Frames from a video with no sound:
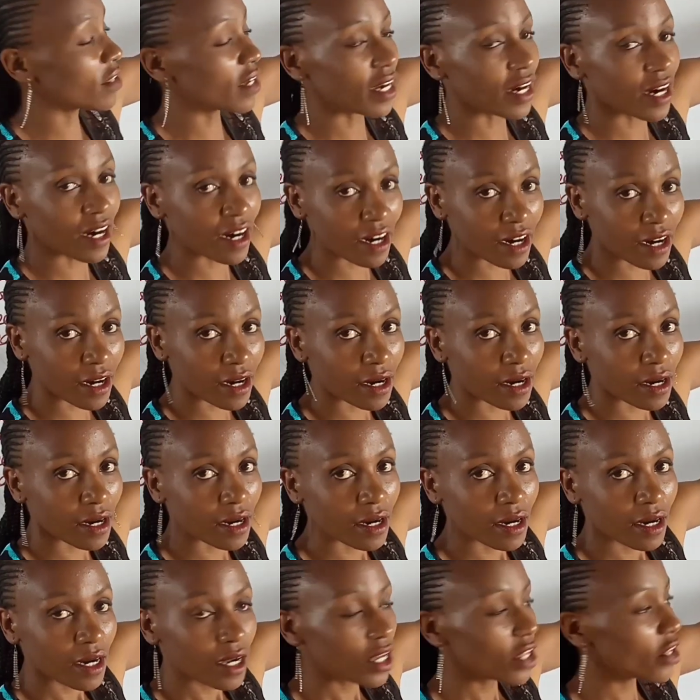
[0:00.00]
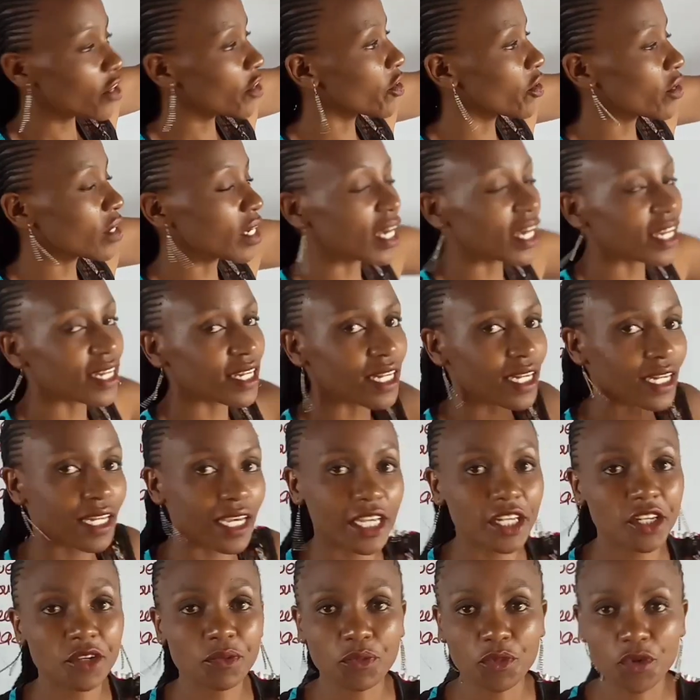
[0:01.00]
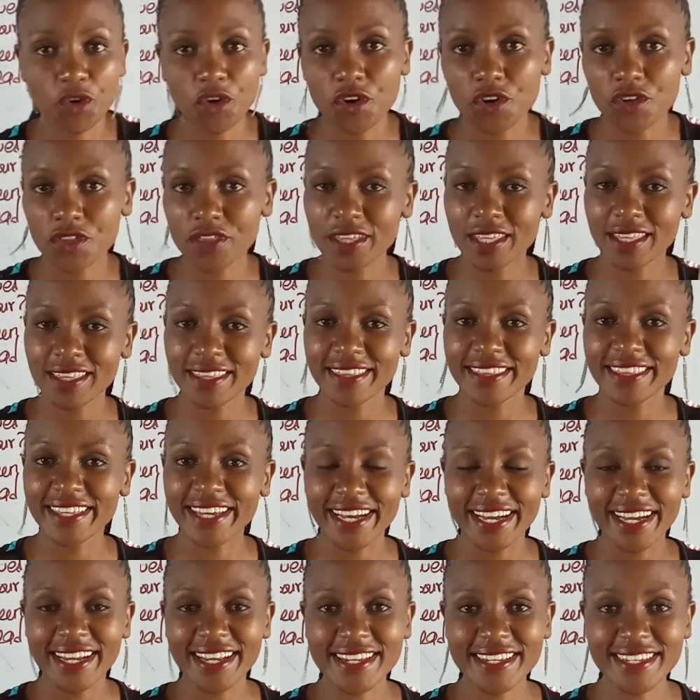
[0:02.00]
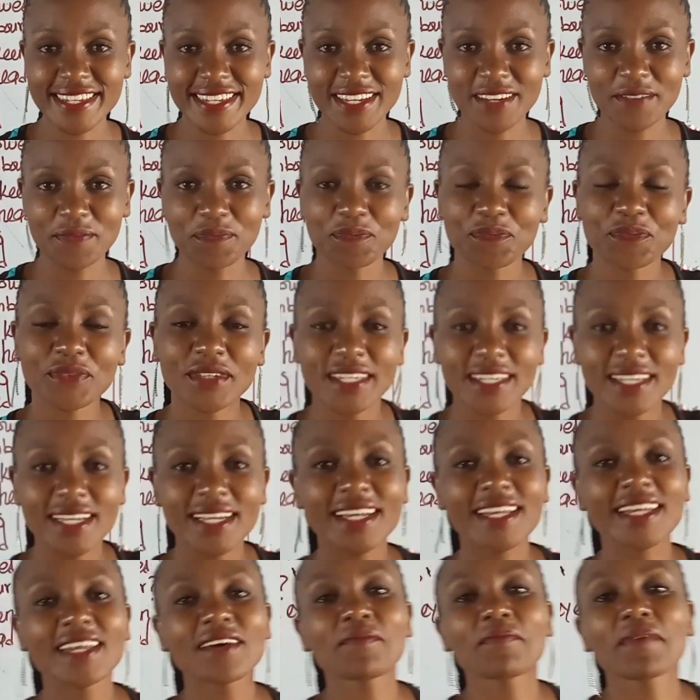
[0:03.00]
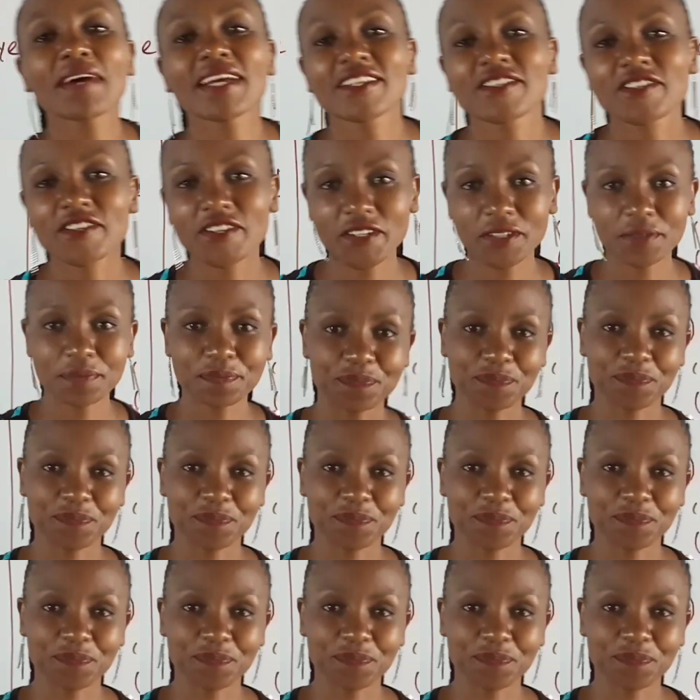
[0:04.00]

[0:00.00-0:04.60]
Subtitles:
the her. Don't underline more than that. Number 2,